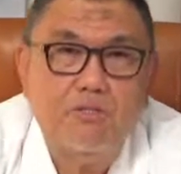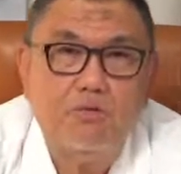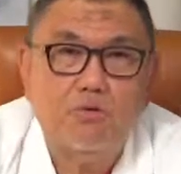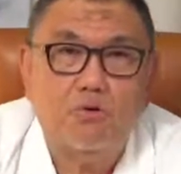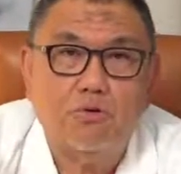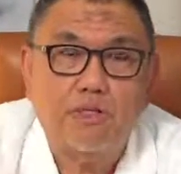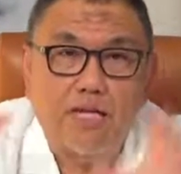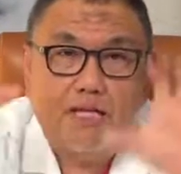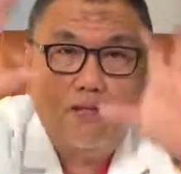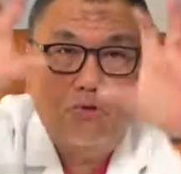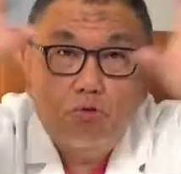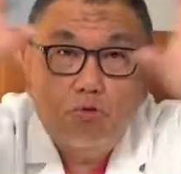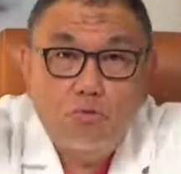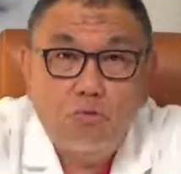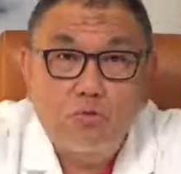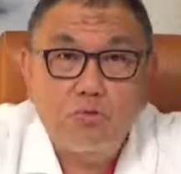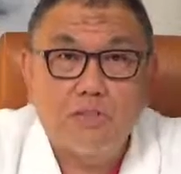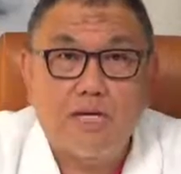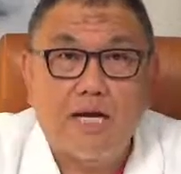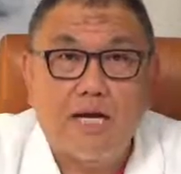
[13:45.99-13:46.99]
So there are
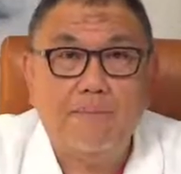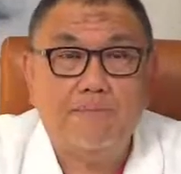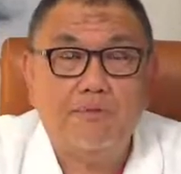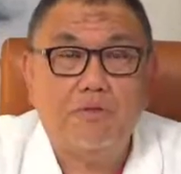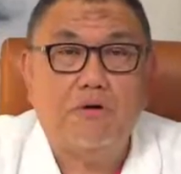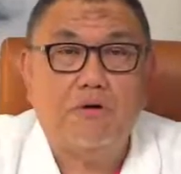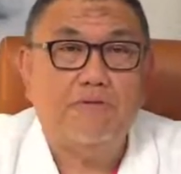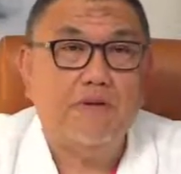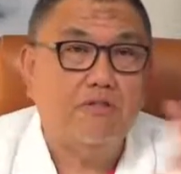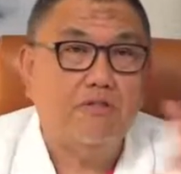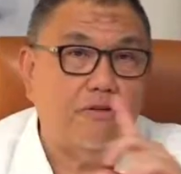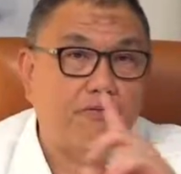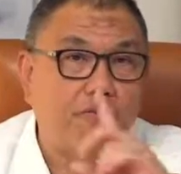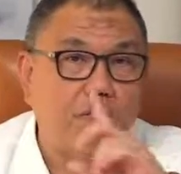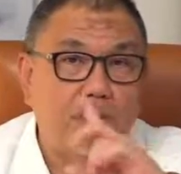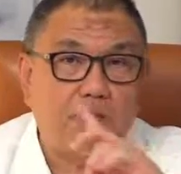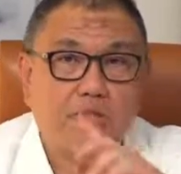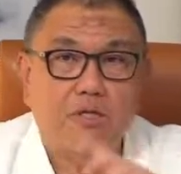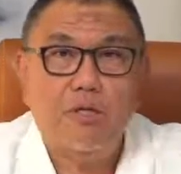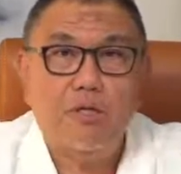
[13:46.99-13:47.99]
2 types of atrial
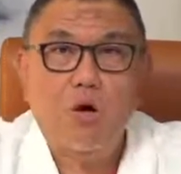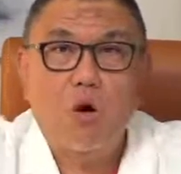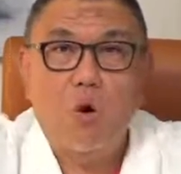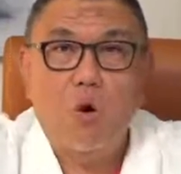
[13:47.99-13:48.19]
fibrillation.